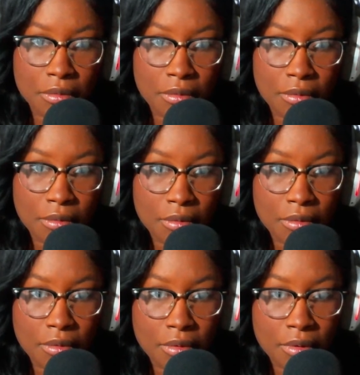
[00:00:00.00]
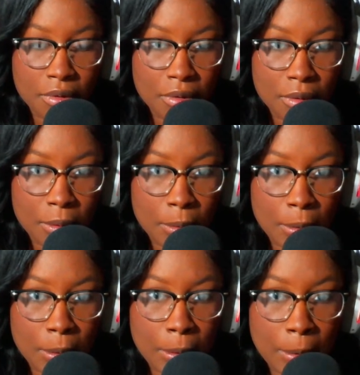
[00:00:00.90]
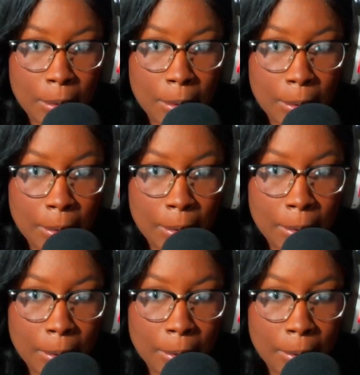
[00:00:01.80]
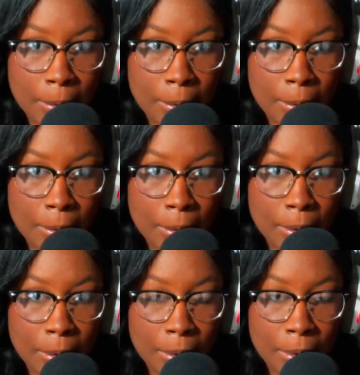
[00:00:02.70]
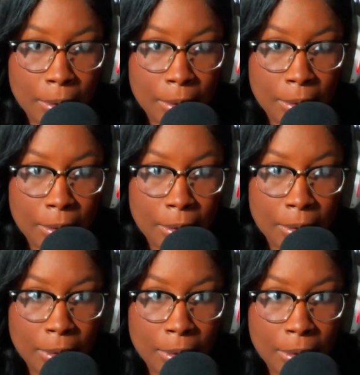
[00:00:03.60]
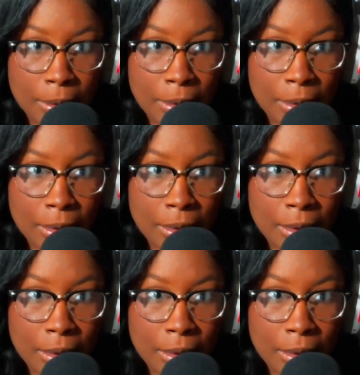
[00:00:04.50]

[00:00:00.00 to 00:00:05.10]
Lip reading: No one is speaking in this clip.